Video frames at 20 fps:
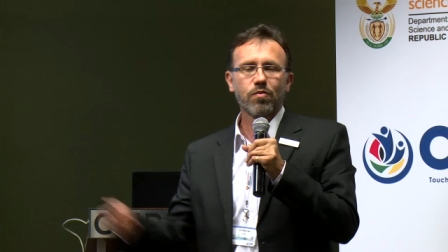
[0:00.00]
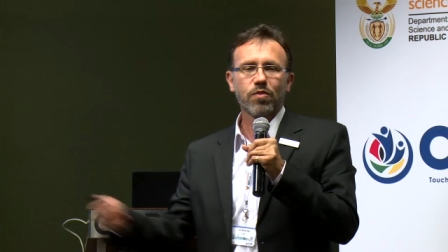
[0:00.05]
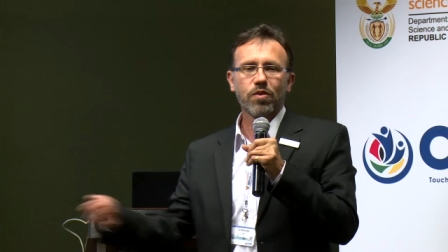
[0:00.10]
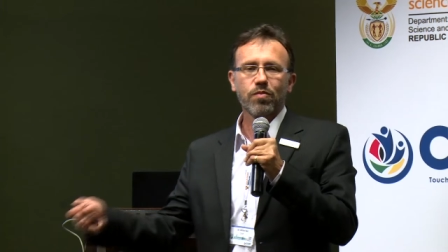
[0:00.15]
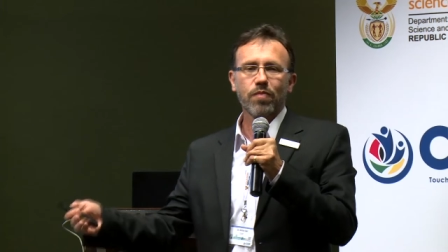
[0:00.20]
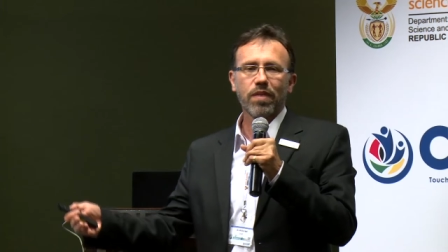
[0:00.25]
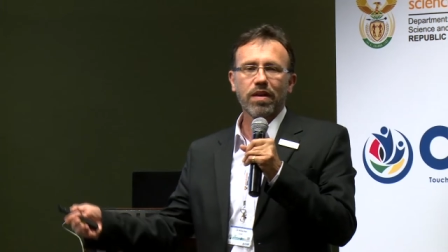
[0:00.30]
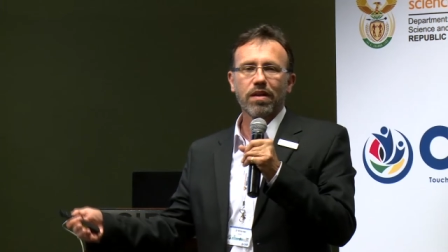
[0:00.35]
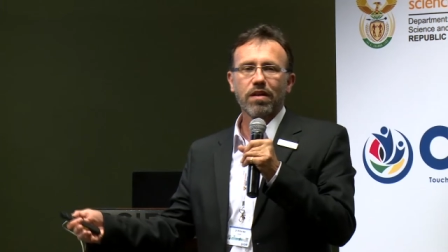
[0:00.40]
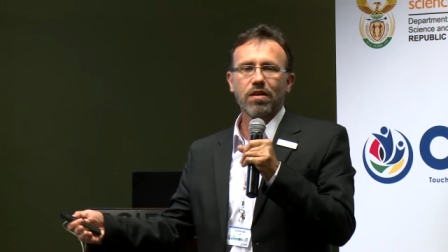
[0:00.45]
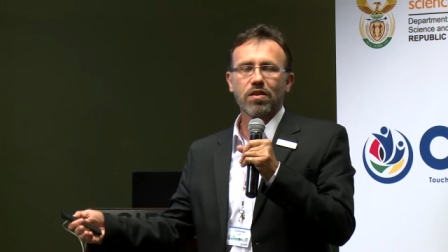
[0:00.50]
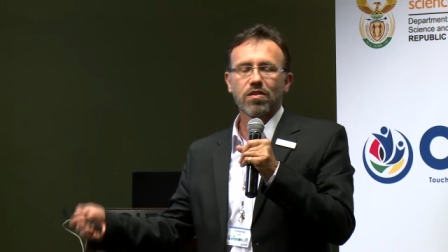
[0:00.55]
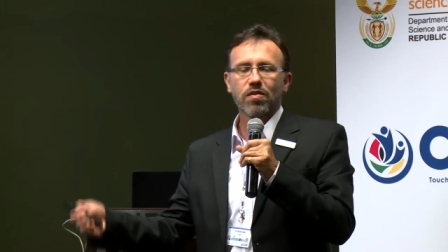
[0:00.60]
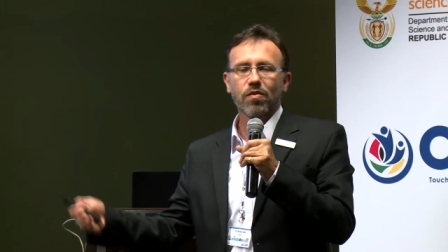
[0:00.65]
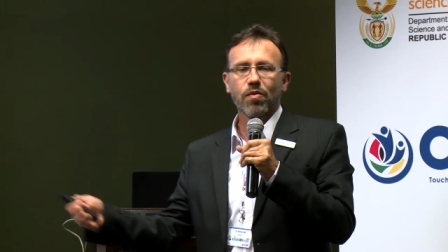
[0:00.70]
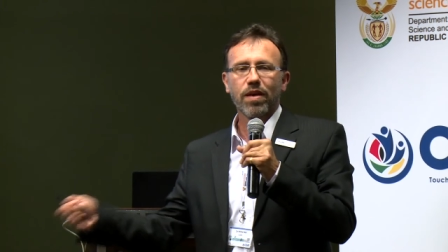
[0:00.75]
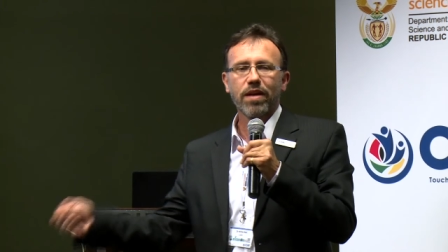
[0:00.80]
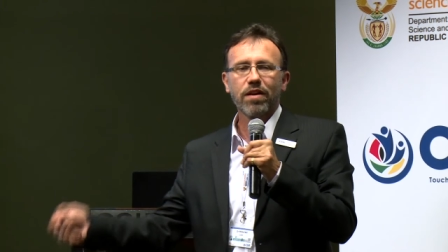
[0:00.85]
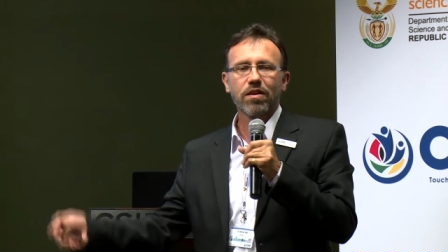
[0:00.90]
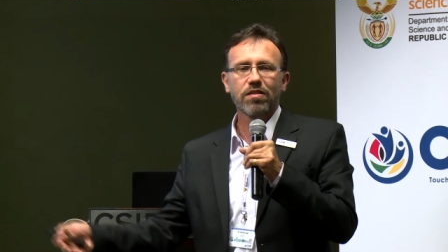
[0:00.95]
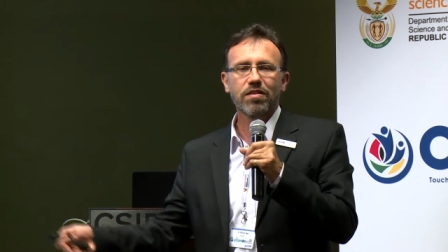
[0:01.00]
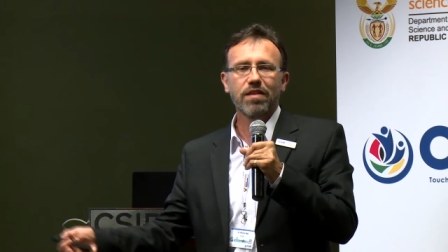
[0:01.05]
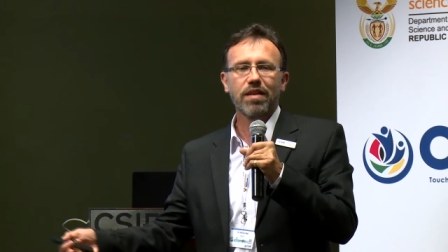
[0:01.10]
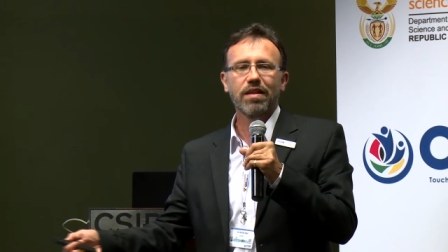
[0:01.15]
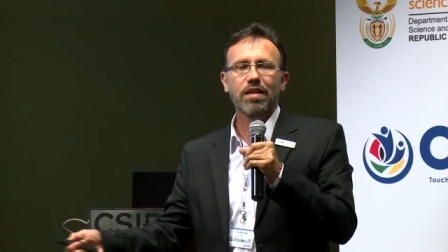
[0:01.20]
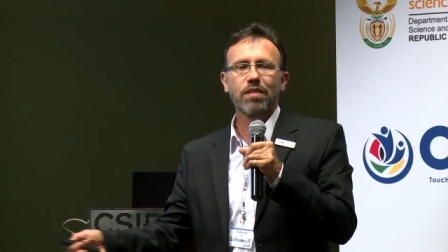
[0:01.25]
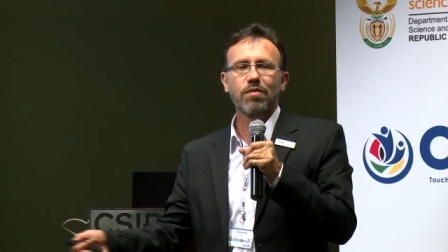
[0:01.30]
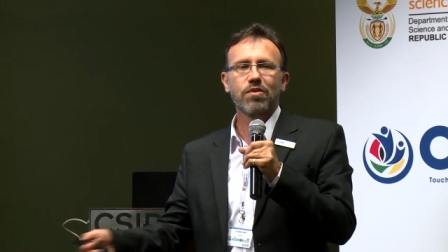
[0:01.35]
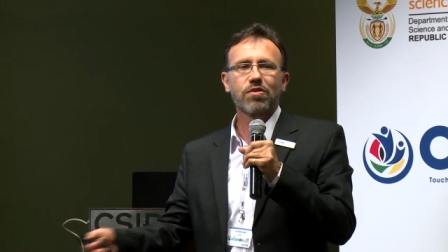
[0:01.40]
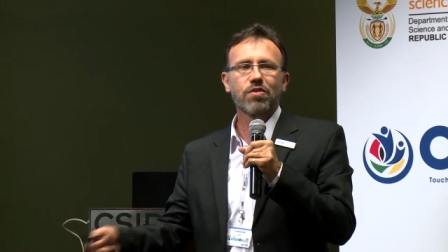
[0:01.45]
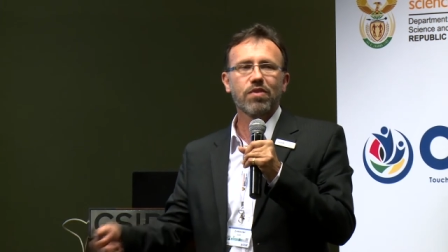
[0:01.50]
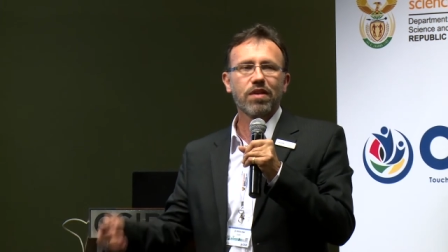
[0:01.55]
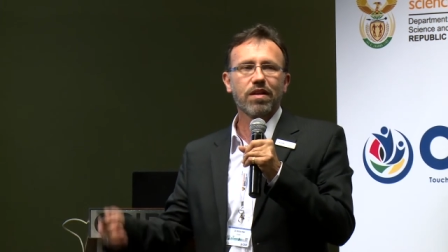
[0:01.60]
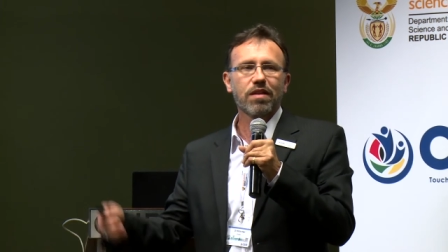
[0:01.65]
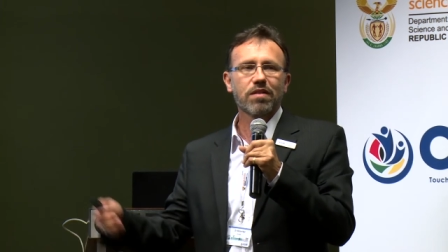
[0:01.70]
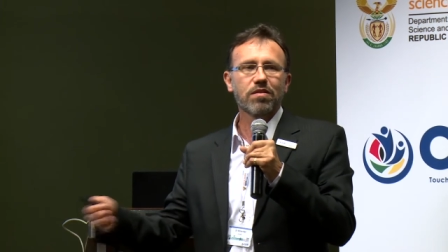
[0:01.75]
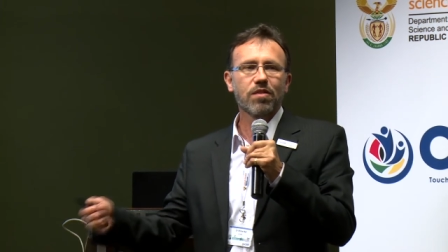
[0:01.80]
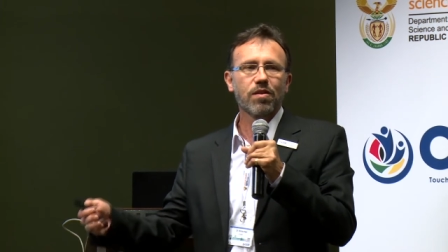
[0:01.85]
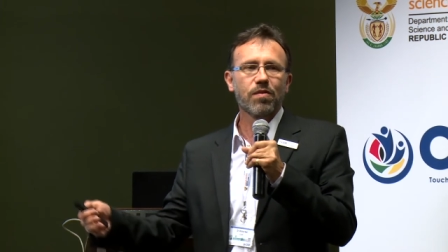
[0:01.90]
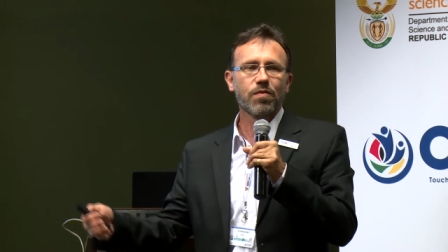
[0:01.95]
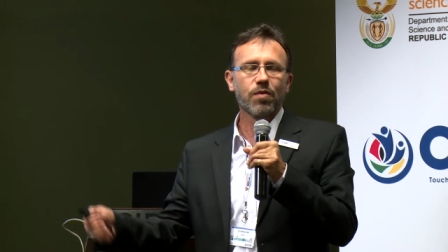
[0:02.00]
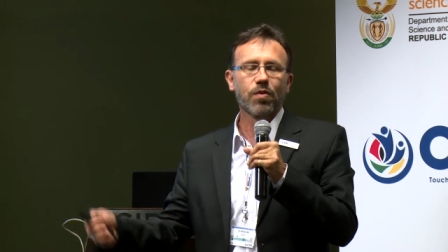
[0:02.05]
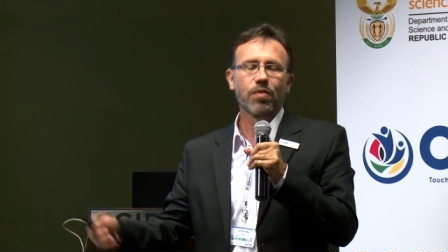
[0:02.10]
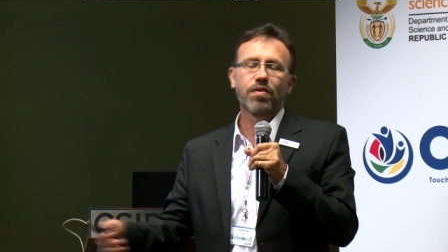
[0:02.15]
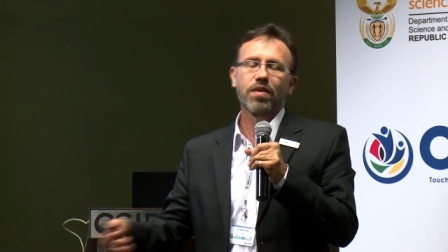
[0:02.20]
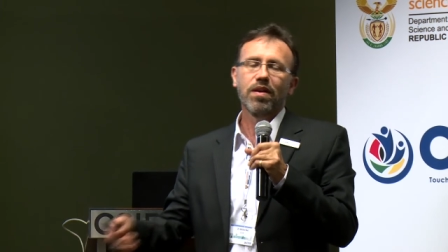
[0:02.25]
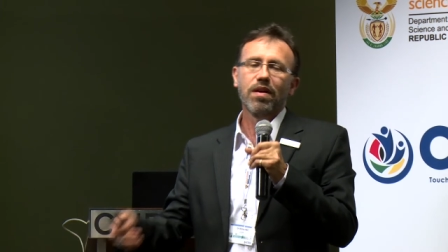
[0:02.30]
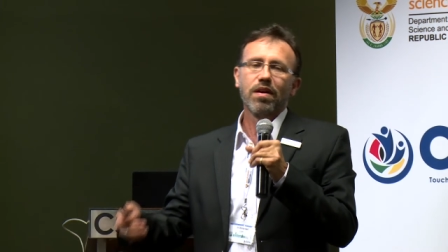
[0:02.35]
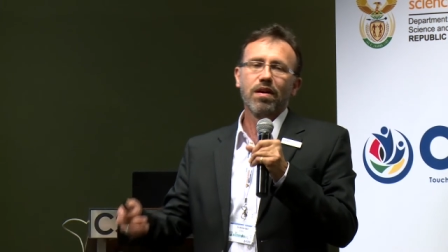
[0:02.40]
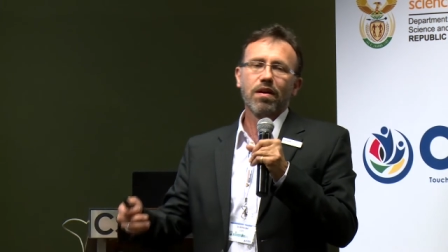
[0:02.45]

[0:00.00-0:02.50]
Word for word: making use of RADARSAT imagery and so forth